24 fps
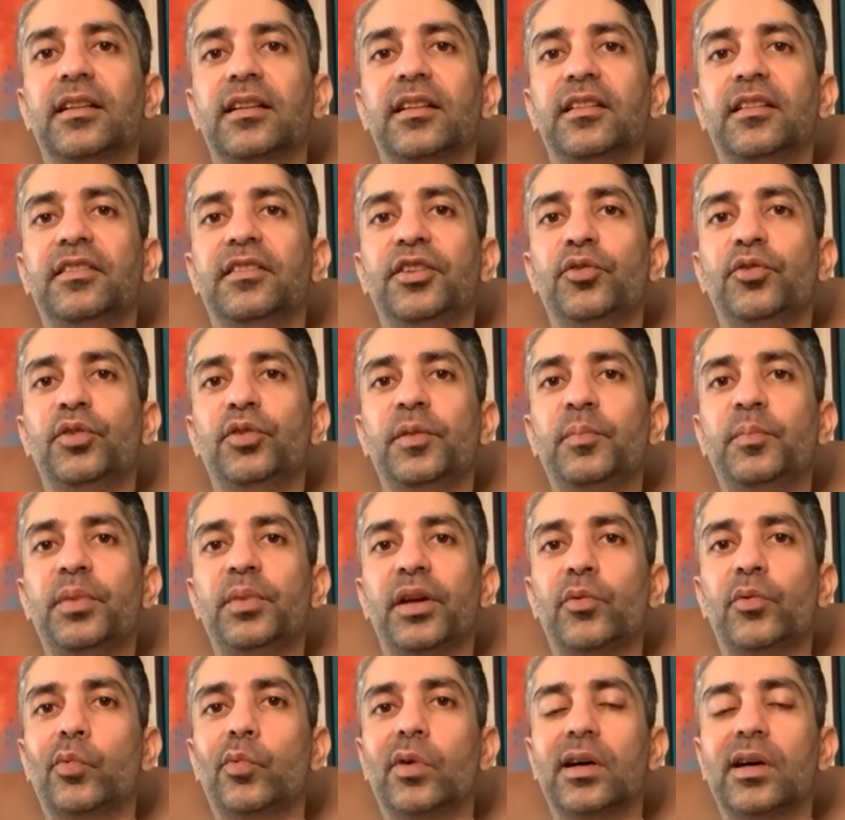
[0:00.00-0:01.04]
the
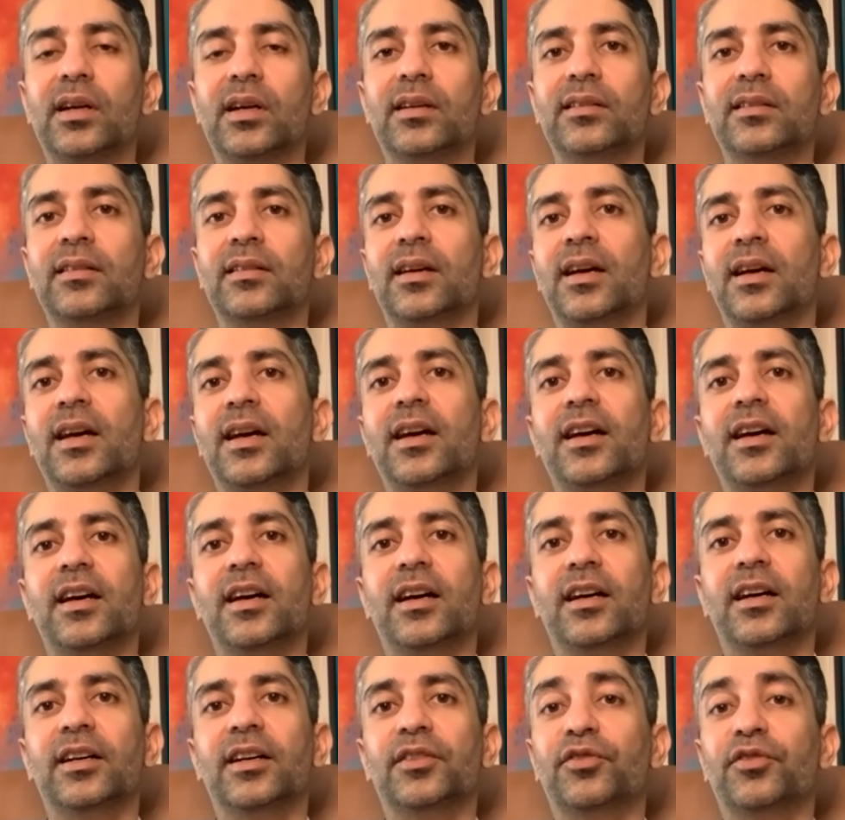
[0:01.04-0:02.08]
Olympic world
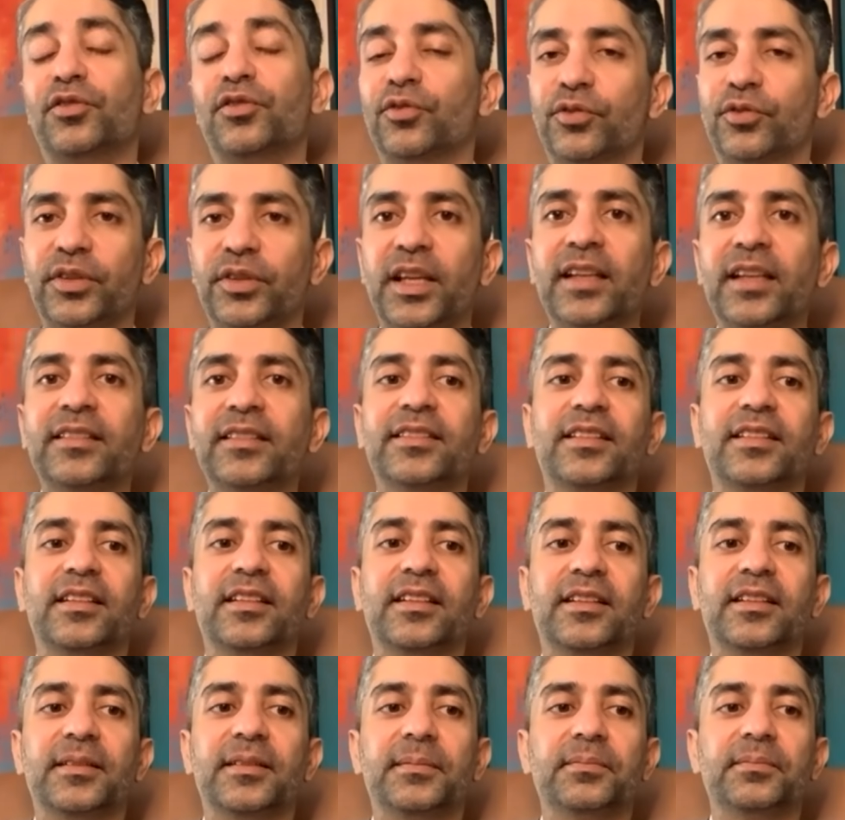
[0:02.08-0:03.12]
uh, so yes,
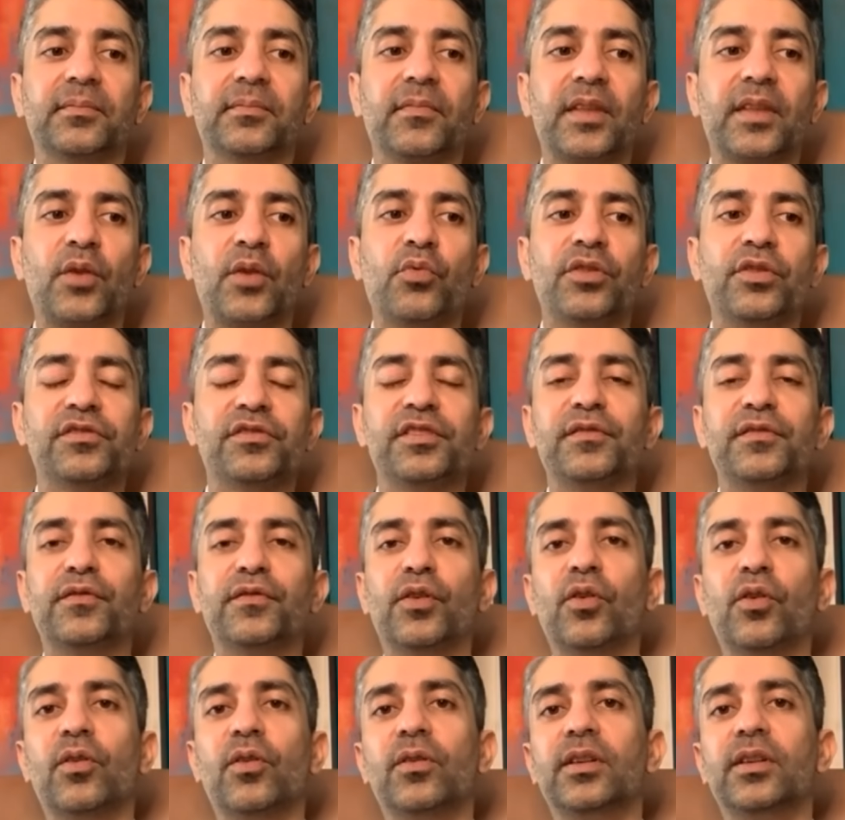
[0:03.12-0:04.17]
um, was
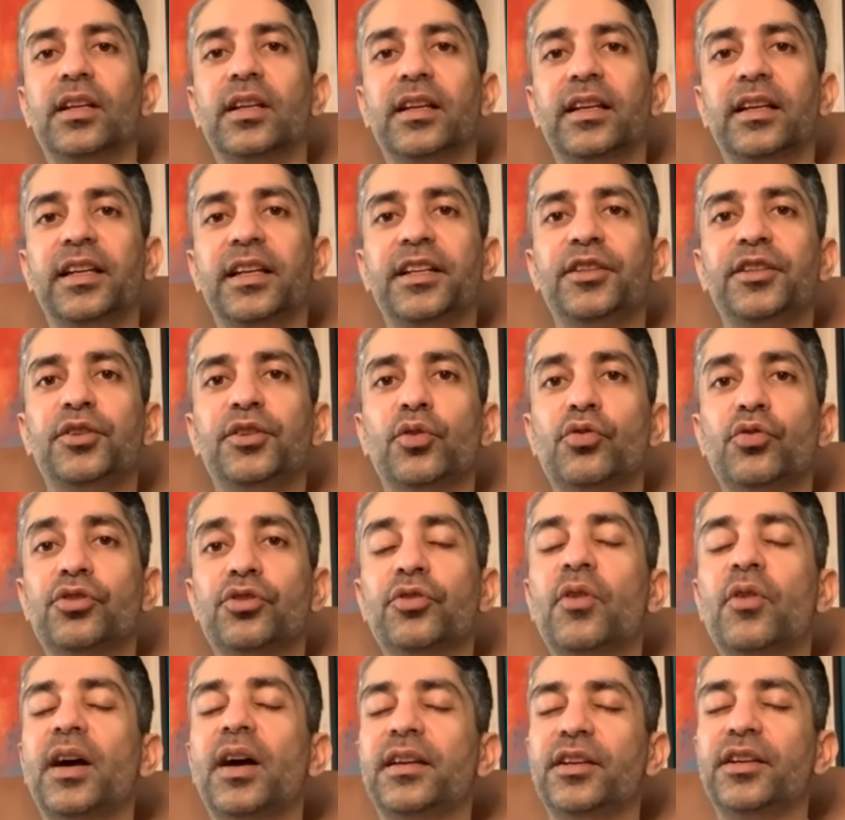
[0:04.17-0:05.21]
involved uh, in
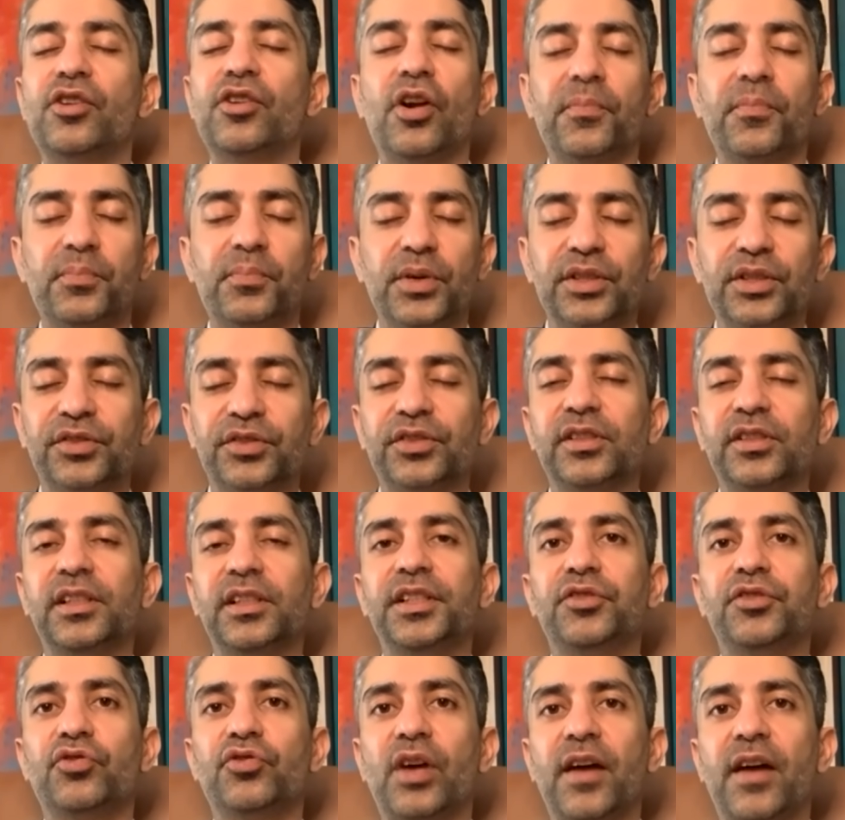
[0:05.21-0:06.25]
Tokyo. I did not
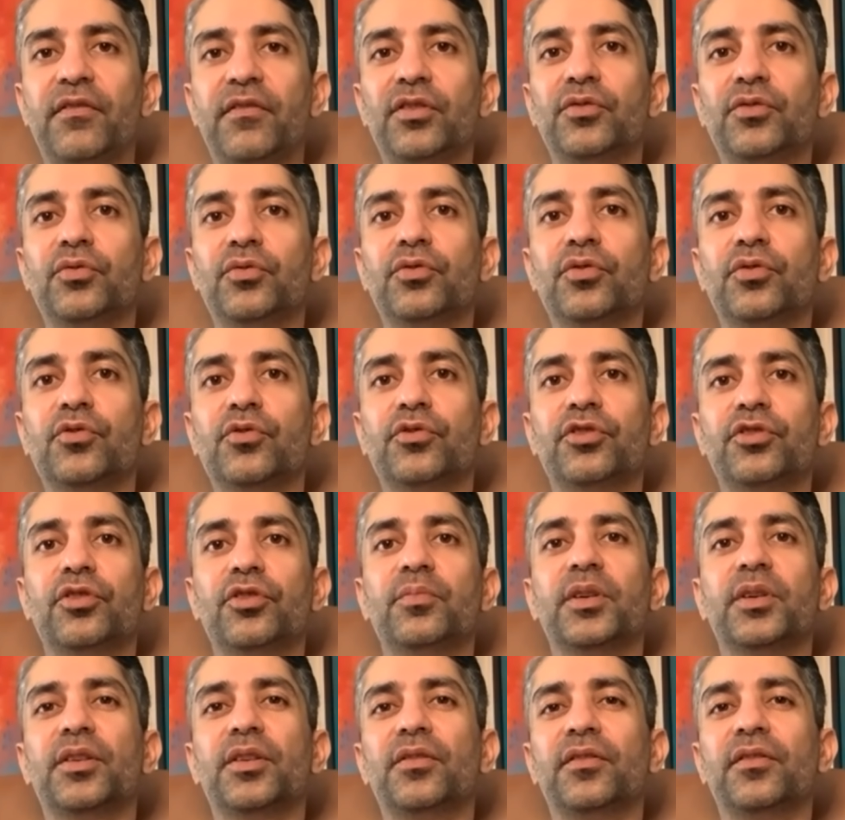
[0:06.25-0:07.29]
personally travel to Tokyo
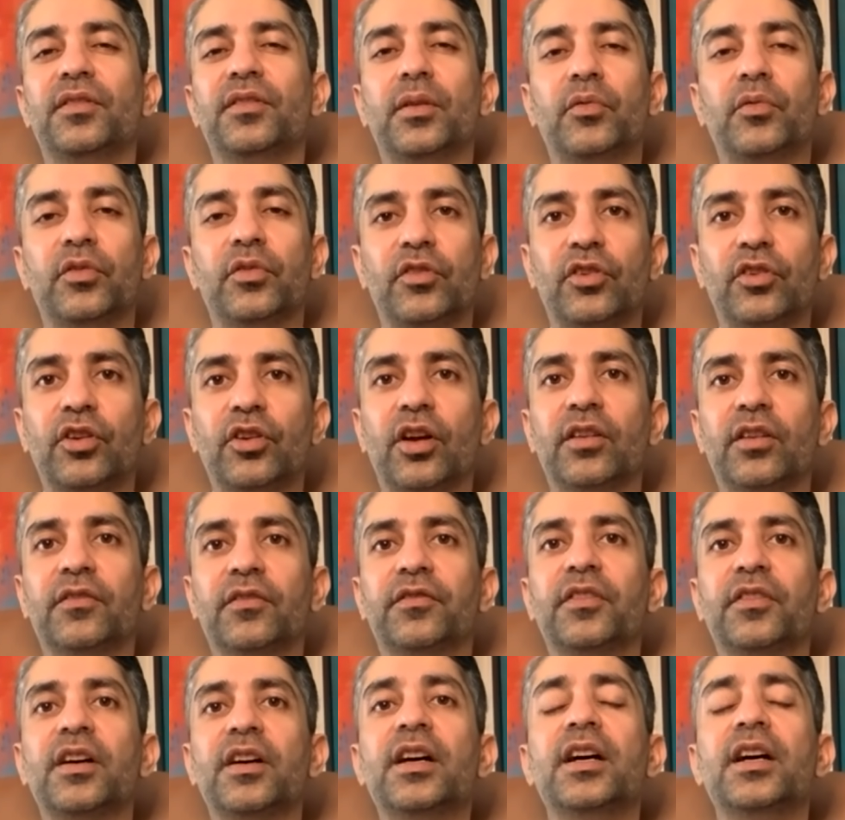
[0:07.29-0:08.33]
because there were a lot of
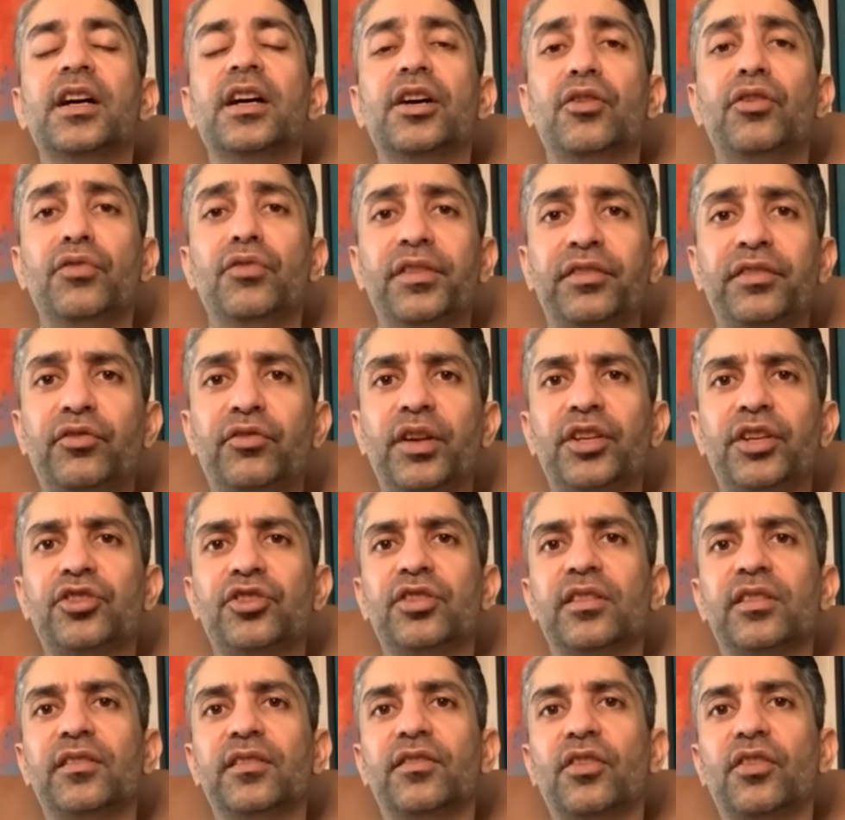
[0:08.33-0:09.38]

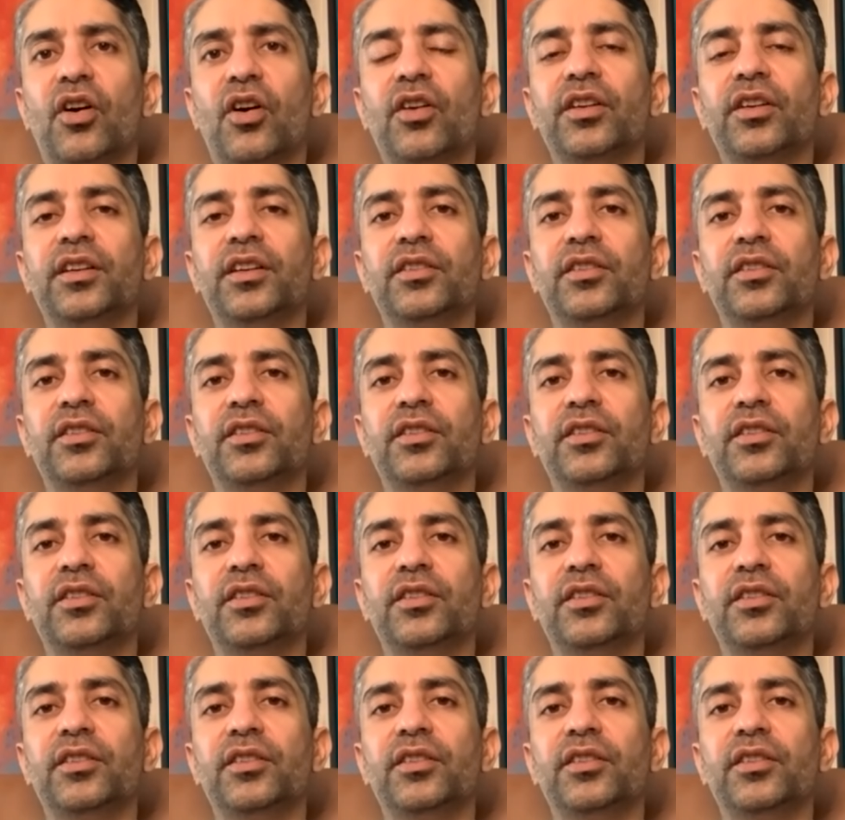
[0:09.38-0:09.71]
restrictions on in